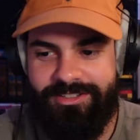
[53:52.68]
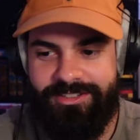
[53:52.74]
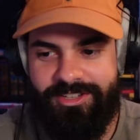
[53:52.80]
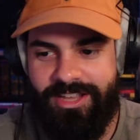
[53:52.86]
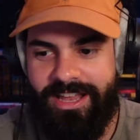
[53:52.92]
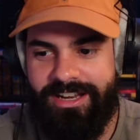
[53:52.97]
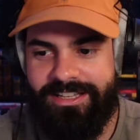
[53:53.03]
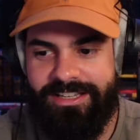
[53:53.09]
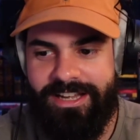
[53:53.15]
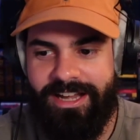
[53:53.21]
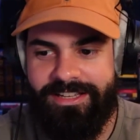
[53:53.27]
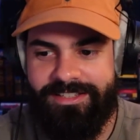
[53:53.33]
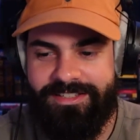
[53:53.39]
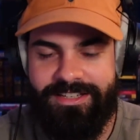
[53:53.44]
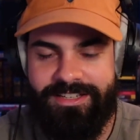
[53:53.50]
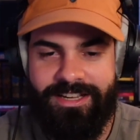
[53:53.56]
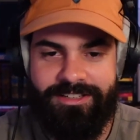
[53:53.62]
any
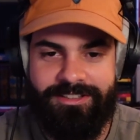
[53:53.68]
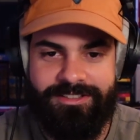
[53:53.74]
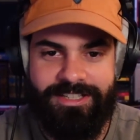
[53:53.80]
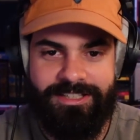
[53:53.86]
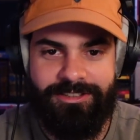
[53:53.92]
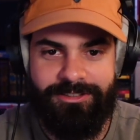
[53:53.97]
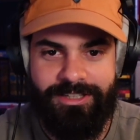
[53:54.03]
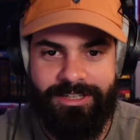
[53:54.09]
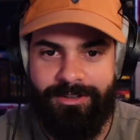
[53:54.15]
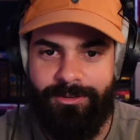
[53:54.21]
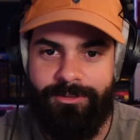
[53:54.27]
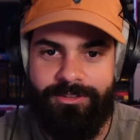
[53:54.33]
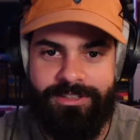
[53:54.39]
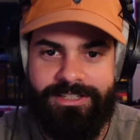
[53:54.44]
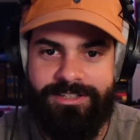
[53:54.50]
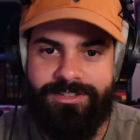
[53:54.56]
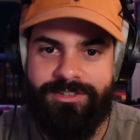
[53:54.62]
Aes Sedai could take you down
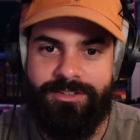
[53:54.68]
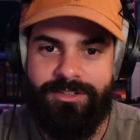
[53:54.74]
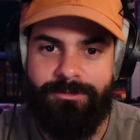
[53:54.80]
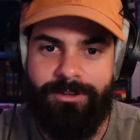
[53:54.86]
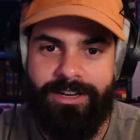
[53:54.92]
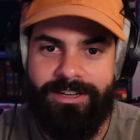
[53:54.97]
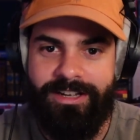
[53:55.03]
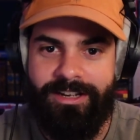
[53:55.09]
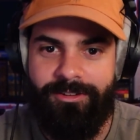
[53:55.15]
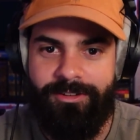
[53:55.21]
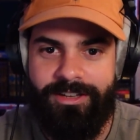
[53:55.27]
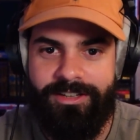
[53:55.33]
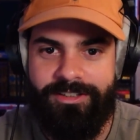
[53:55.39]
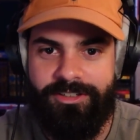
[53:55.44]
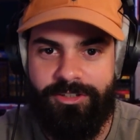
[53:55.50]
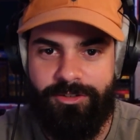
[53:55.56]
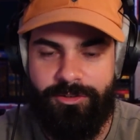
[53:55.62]
easily right now,
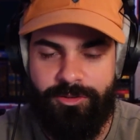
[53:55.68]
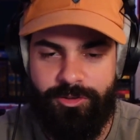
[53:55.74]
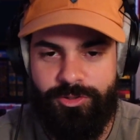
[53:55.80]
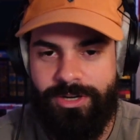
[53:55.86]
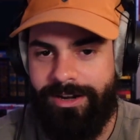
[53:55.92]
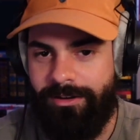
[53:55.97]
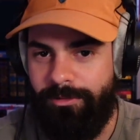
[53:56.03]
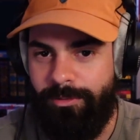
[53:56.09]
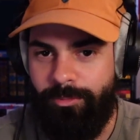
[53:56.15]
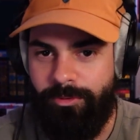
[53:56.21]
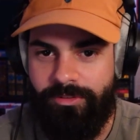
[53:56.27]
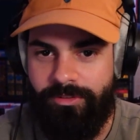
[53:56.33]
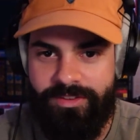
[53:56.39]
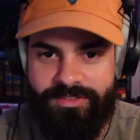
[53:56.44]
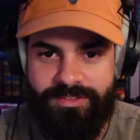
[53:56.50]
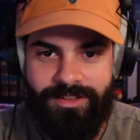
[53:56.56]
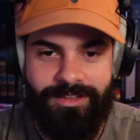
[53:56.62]
and you're the Dragon Reborn.
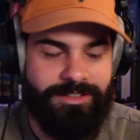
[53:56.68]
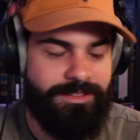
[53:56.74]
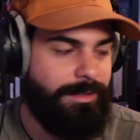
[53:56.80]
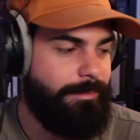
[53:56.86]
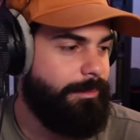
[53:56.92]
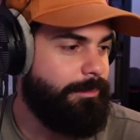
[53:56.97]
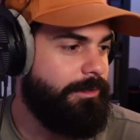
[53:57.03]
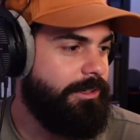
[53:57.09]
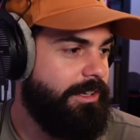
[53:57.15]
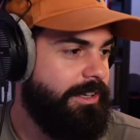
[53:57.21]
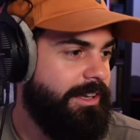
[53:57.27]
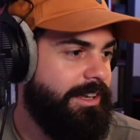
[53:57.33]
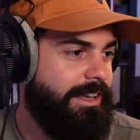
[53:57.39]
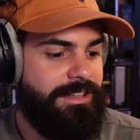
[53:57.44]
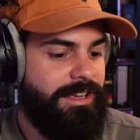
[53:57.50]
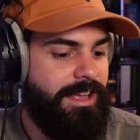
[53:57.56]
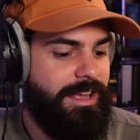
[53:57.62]
That's not acceptable.
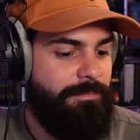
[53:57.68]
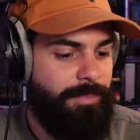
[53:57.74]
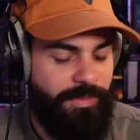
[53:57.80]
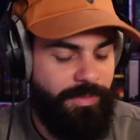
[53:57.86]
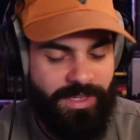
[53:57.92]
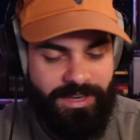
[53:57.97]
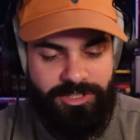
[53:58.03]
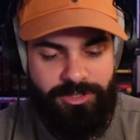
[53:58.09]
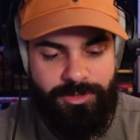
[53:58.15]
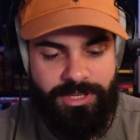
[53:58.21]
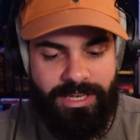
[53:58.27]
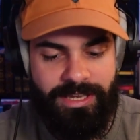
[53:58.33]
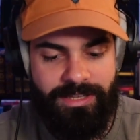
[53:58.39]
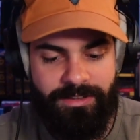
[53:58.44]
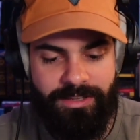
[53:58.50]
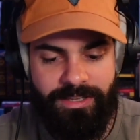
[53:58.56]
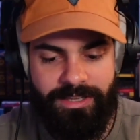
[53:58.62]
But then you
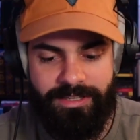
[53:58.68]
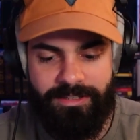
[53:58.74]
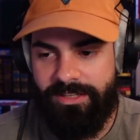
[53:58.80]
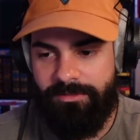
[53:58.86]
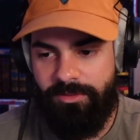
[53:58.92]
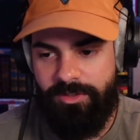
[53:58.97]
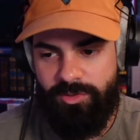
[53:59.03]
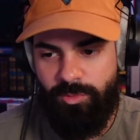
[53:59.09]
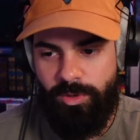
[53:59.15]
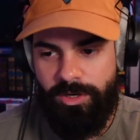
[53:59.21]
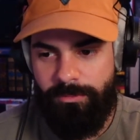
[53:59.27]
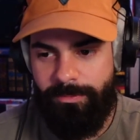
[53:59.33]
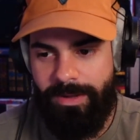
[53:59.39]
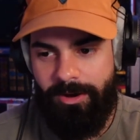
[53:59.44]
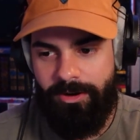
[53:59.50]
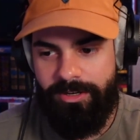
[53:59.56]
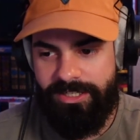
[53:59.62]
get like this weird
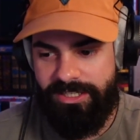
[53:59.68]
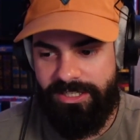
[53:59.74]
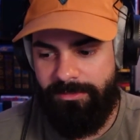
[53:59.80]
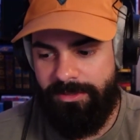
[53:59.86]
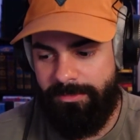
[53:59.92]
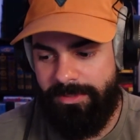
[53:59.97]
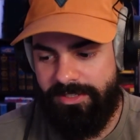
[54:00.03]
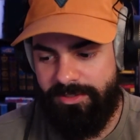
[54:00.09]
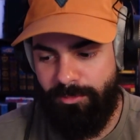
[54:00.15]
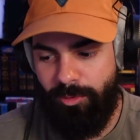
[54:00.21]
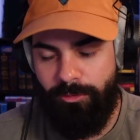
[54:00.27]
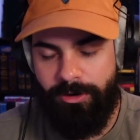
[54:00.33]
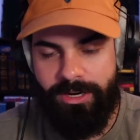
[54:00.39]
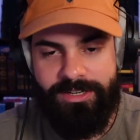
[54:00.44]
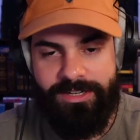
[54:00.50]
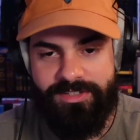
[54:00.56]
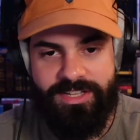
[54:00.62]
power dynamic because
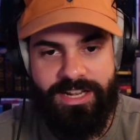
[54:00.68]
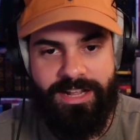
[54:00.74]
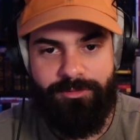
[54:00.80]
Moiraine doesn't have